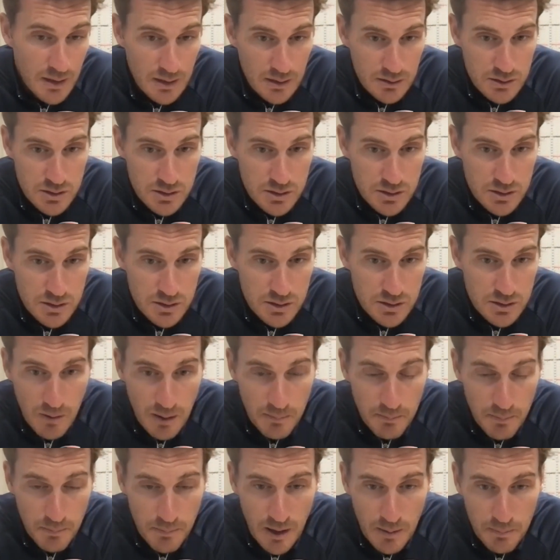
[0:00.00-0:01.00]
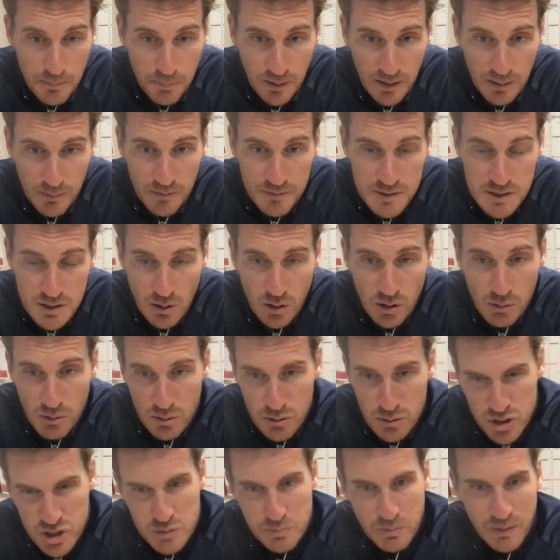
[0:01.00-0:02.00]
tomorrow at Plymouth, so
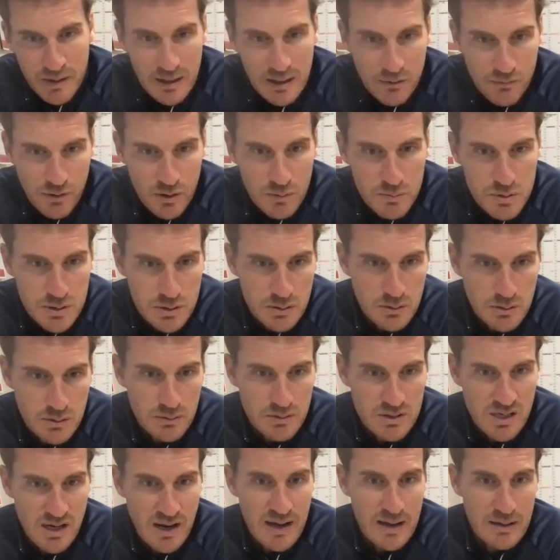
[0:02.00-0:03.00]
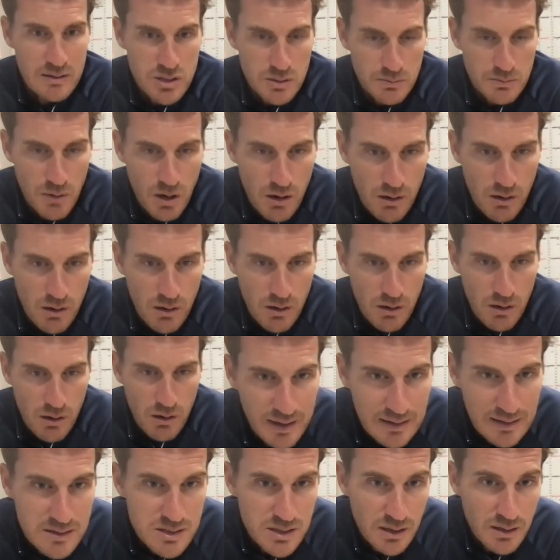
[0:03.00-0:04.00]
almost split groups today and tomorrow going
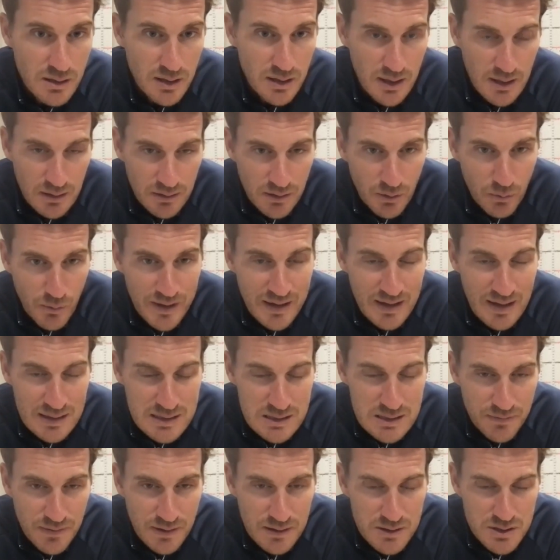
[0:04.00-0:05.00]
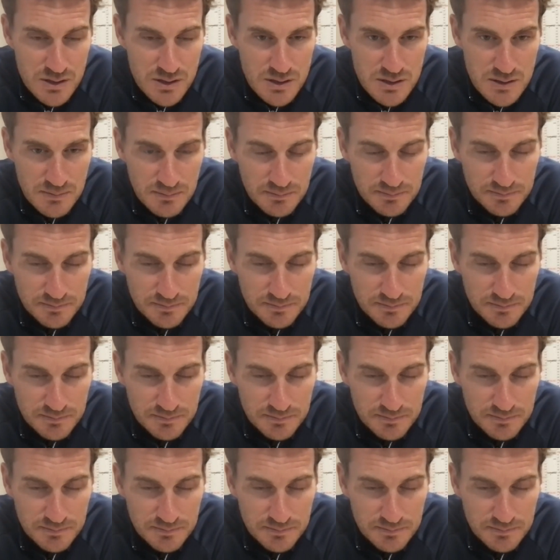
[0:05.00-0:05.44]
into the weekend's fixtures.